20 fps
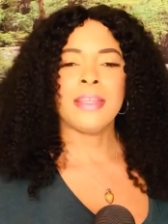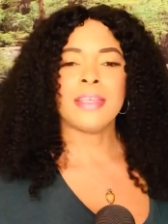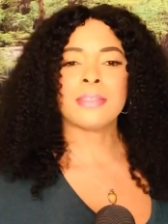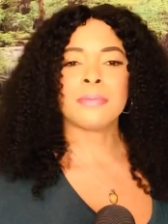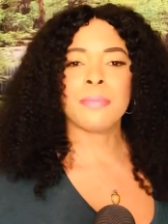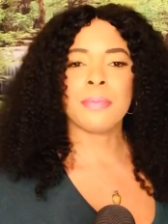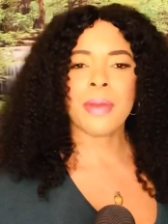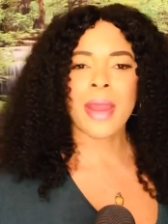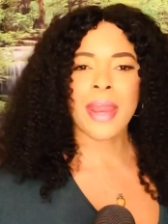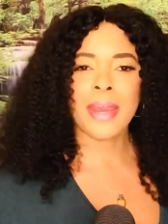
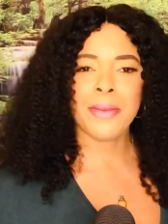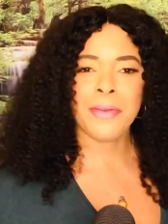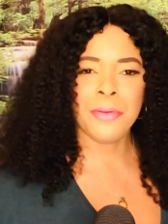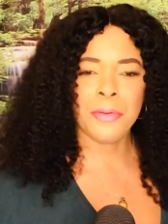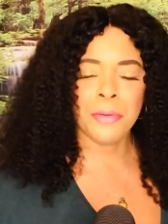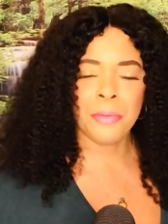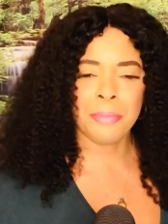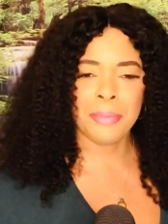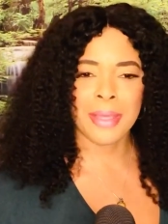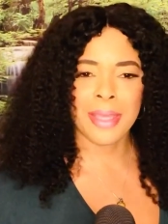This brand
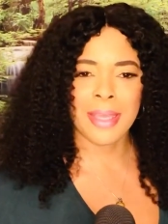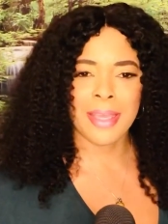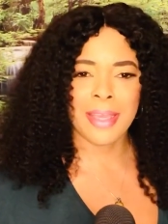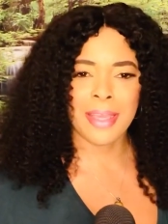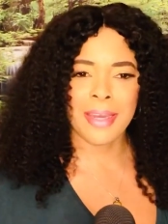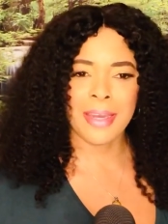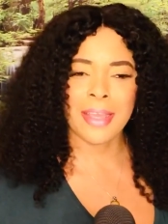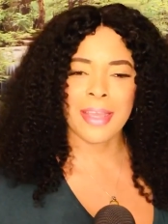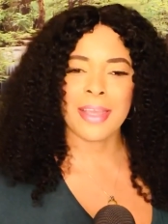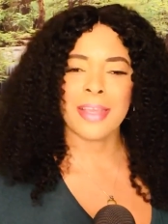new
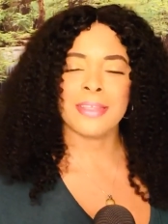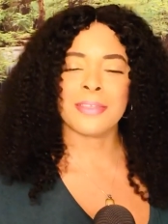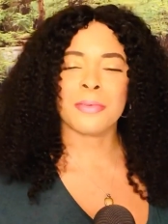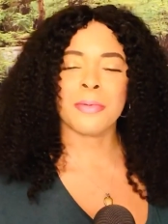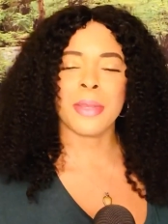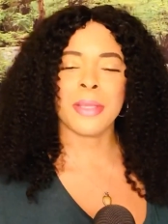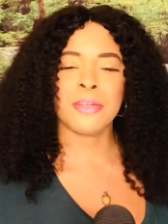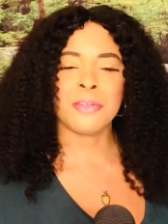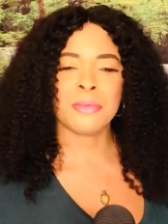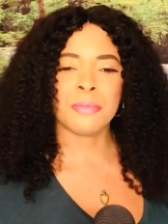beginning is
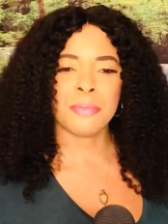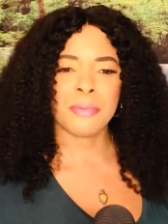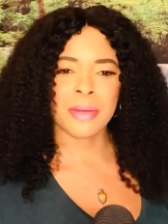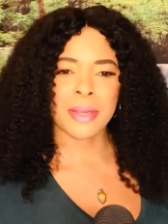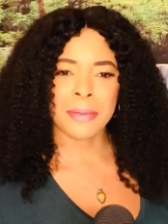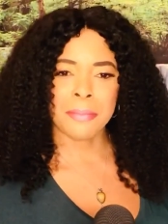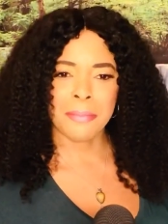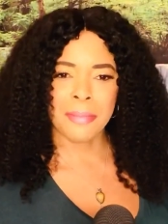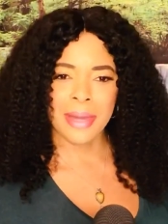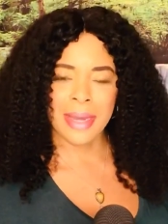going to
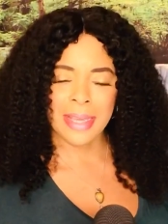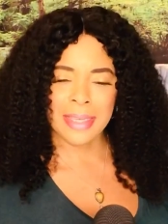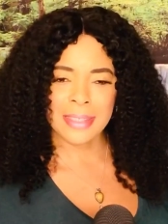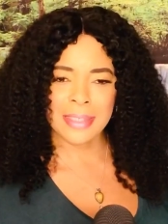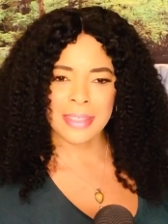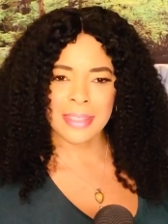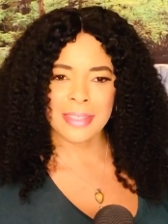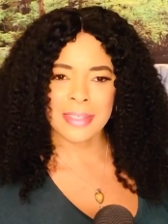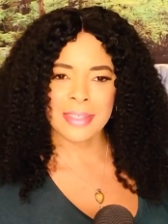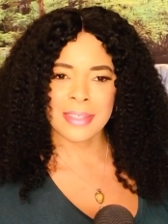bring
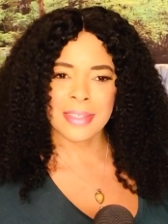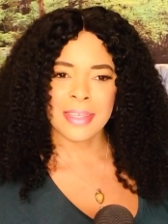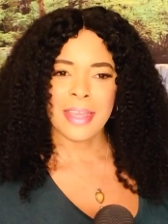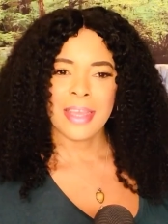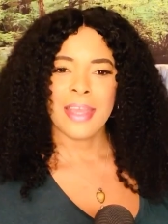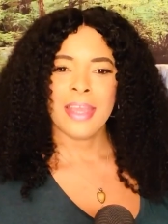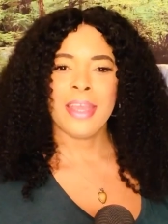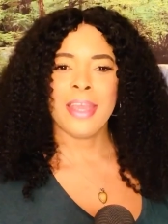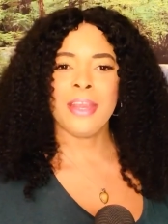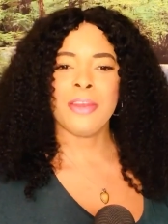blessings
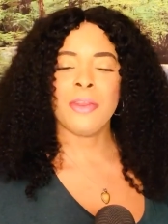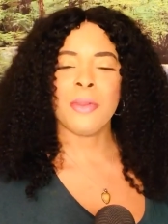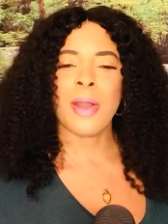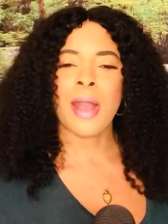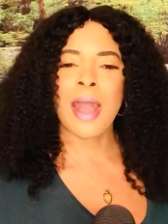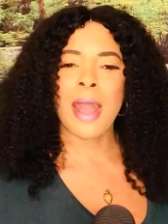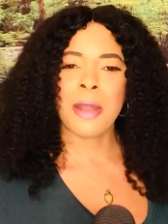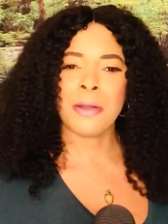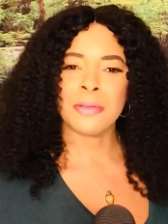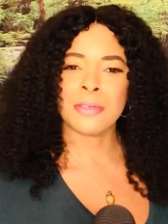in your
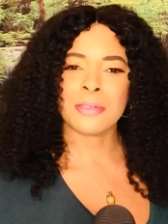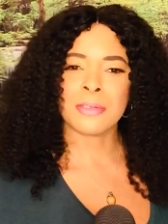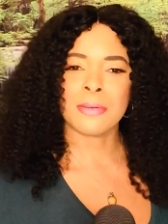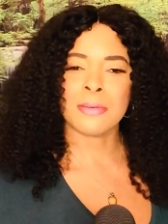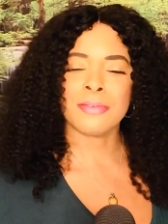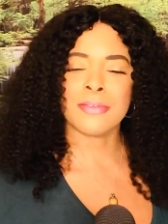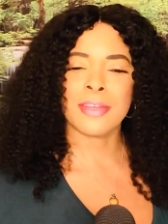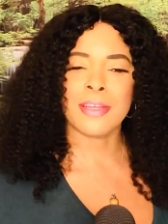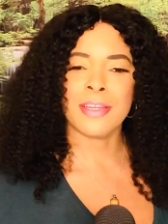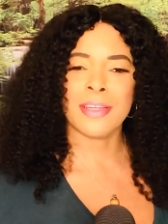house
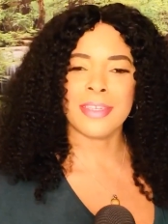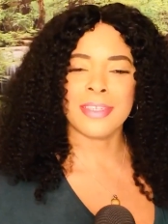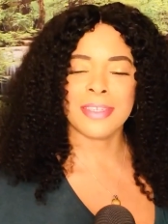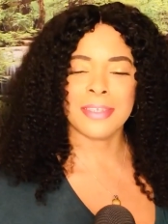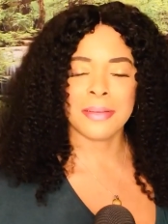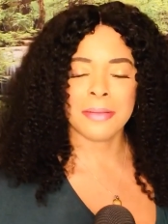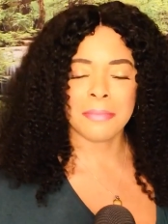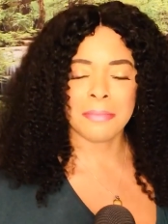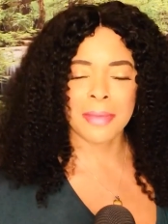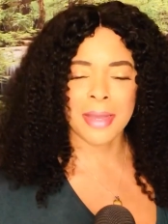of
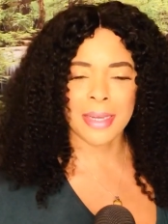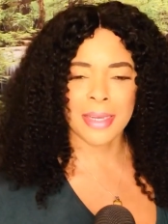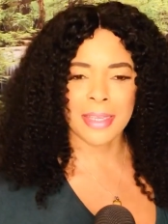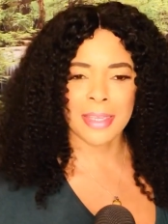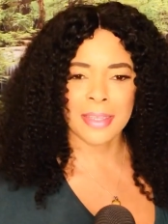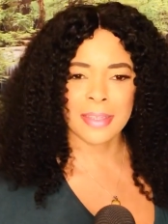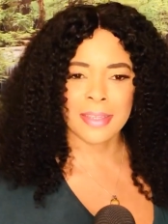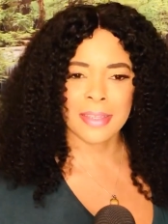earned money.